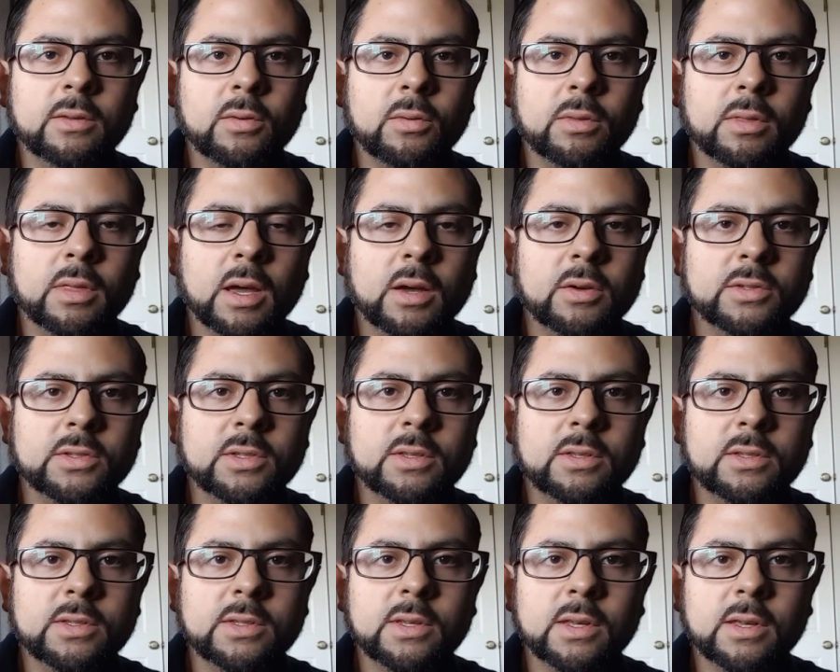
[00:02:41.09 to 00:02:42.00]

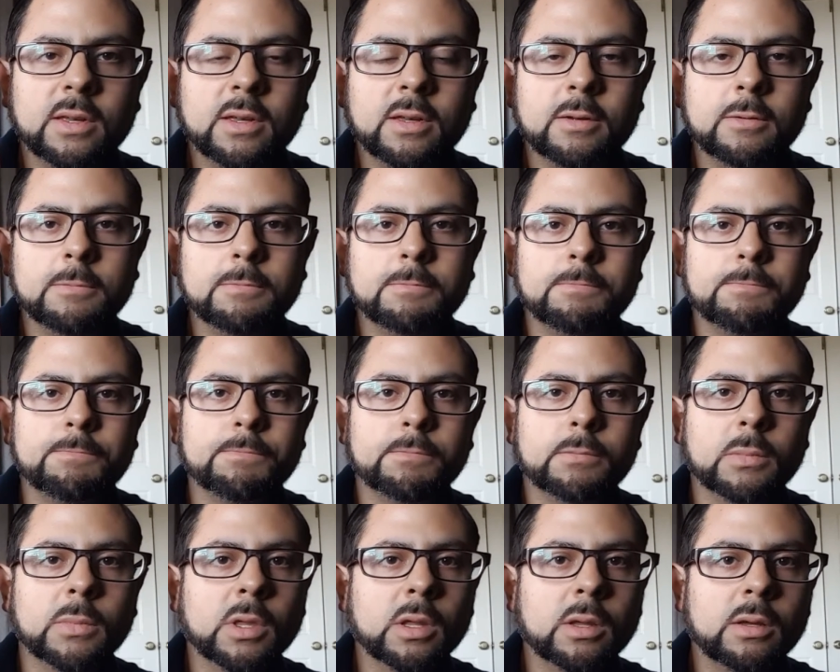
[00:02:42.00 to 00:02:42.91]
2000s,
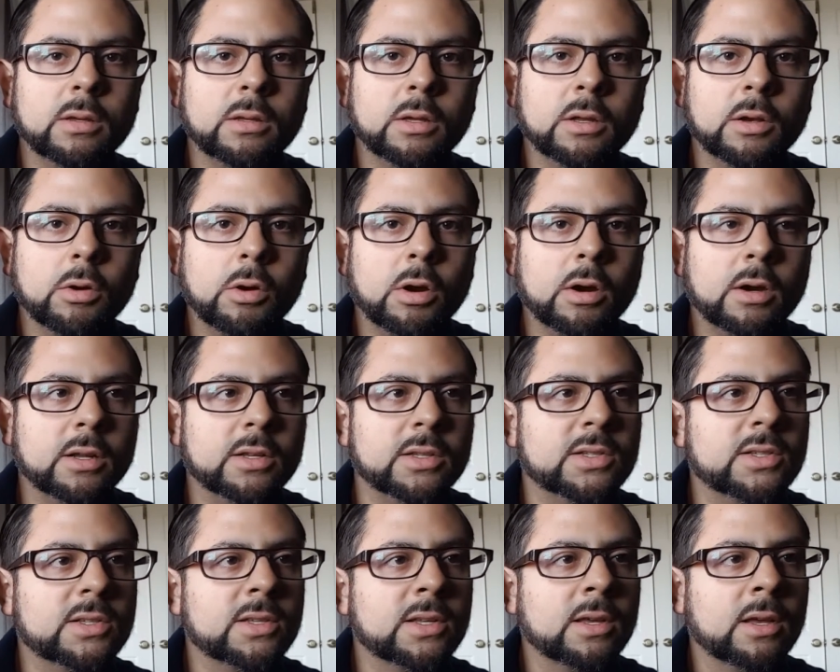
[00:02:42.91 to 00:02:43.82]

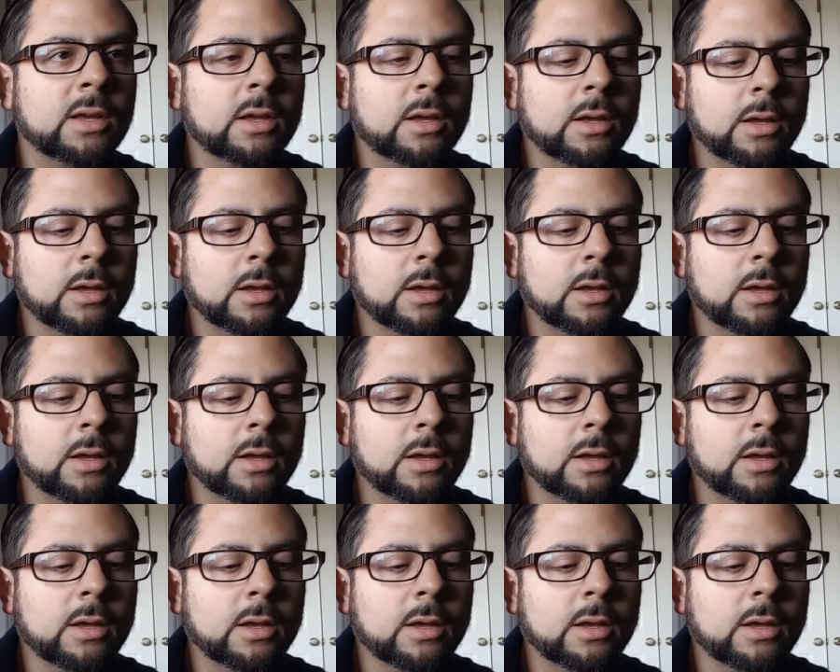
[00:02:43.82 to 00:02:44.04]
artists.